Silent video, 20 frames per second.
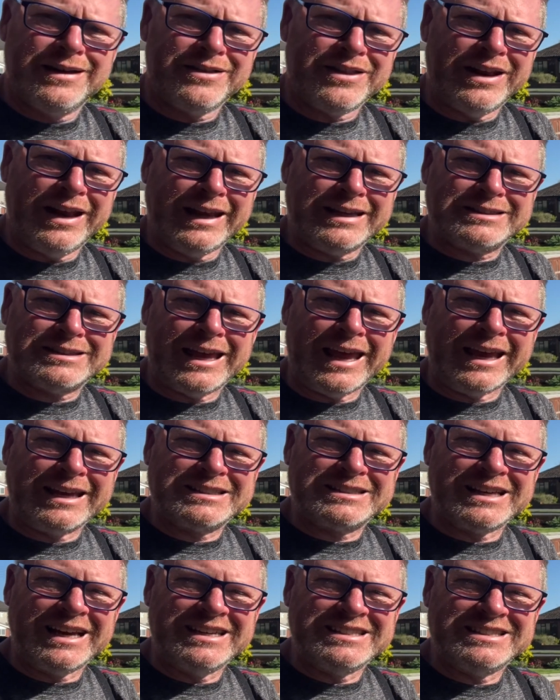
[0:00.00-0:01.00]
the next
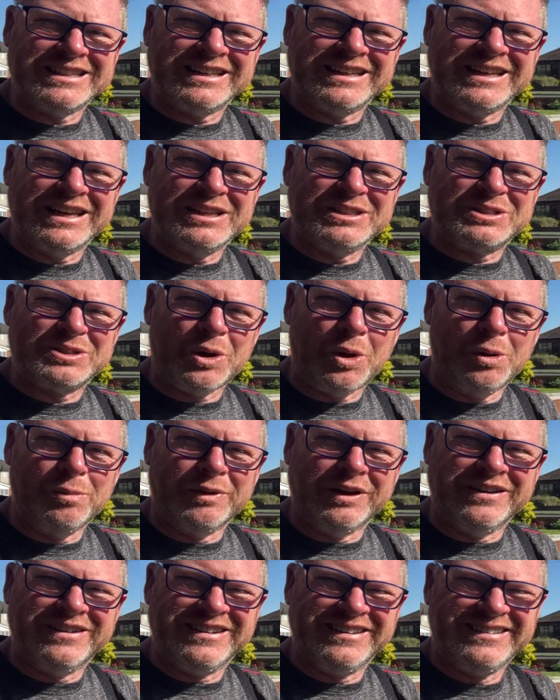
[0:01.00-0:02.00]
exciting
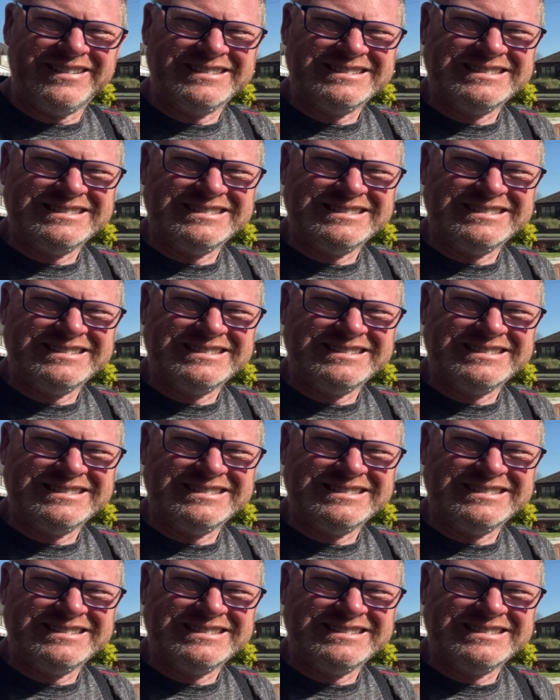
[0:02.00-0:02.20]
instalment.